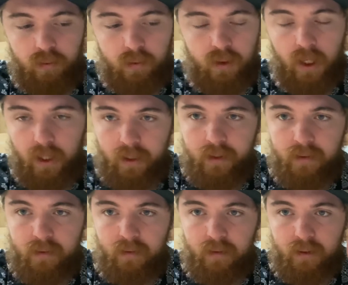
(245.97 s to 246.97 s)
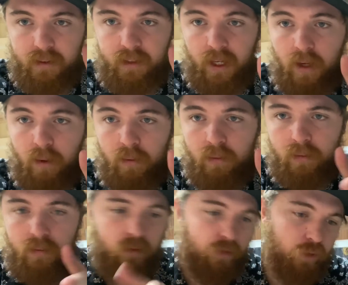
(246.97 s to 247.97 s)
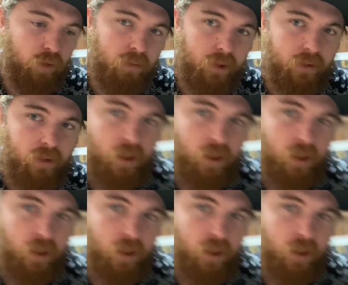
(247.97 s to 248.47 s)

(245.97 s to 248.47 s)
cut it down a few mil,